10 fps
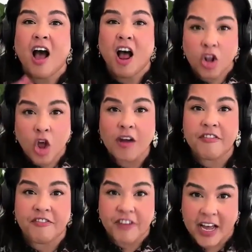a
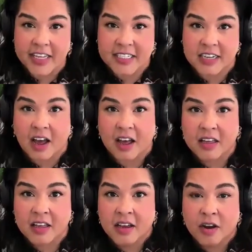lot faster
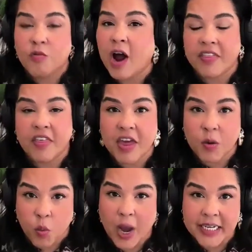rather
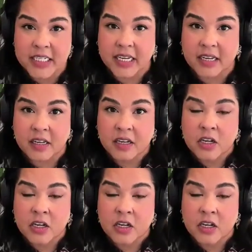than waiting.